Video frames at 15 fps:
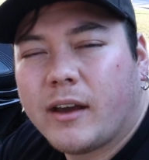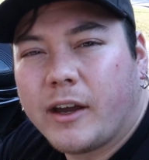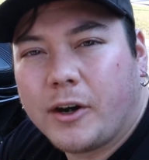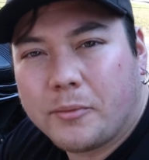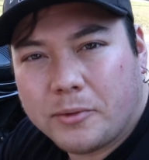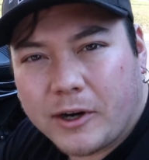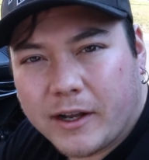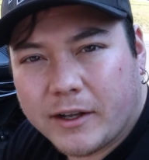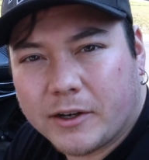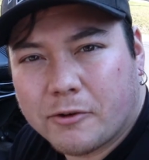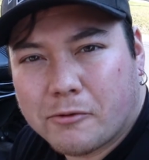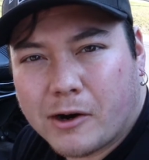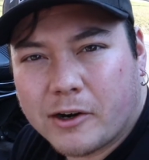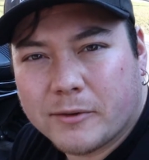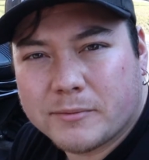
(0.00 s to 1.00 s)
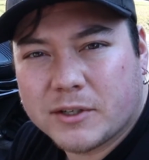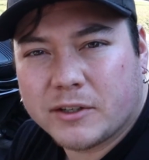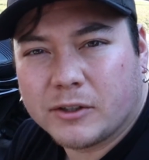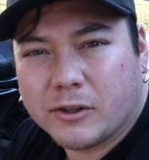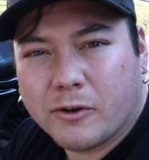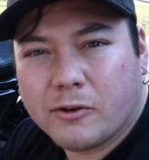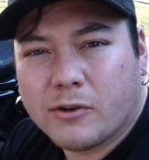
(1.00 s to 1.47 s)
and I'm probably going to run up to
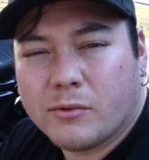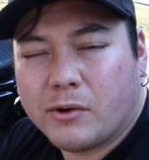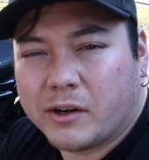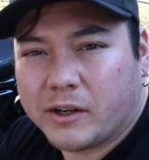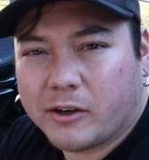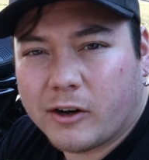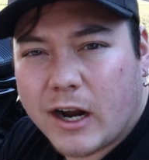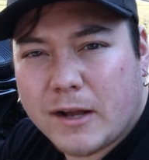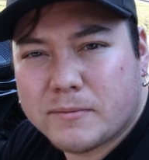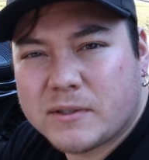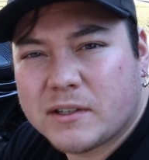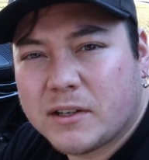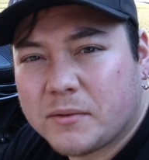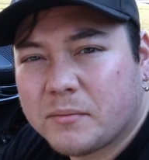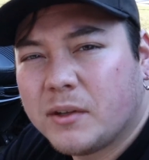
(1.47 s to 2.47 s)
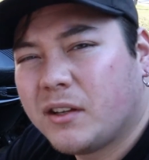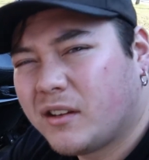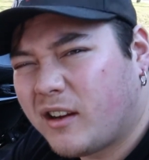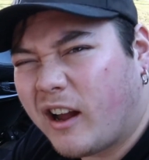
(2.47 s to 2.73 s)
the local one and grab some.